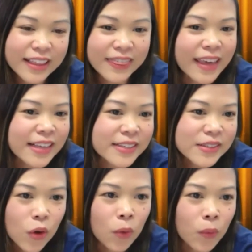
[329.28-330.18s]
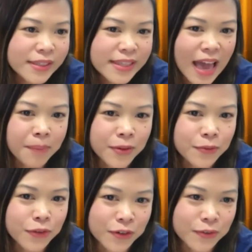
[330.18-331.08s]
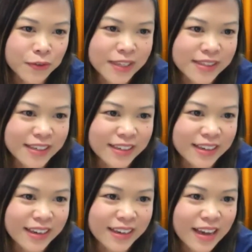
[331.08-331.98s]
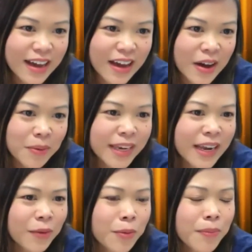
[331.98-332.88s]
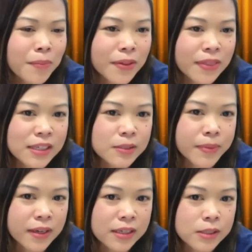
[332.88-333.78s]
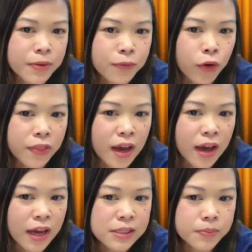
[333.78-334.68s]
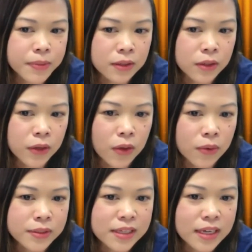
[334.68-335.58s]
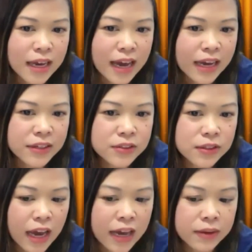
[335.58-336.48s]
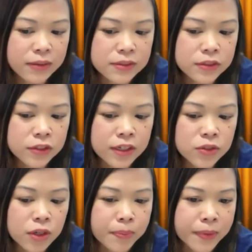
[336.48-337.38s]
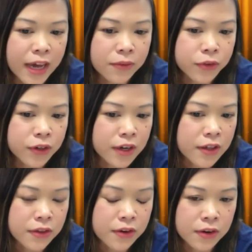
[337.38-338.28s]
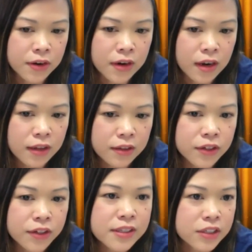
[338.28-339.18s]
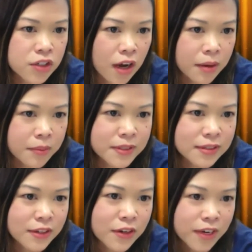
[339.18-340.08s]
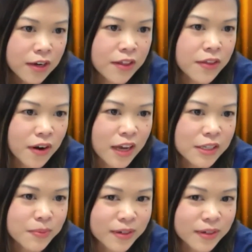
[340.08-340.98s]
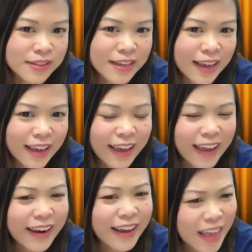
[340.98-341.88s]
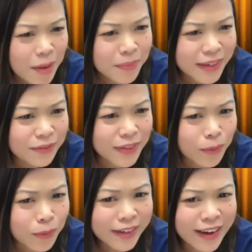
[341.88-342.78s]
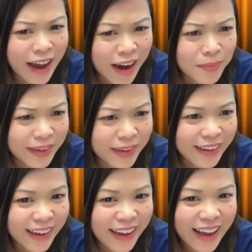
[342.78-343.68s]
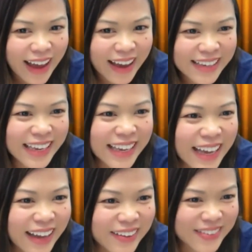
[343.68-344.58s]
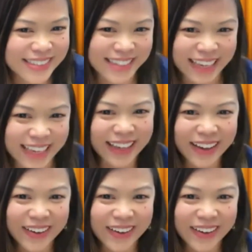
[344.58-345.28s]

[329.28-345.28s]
things always happen for a reason. And I remember this because before the hospital closed, I started to apply for other nursing jobs, in other hospitals. And I can't believe they wouldn't hire me. I, I was like,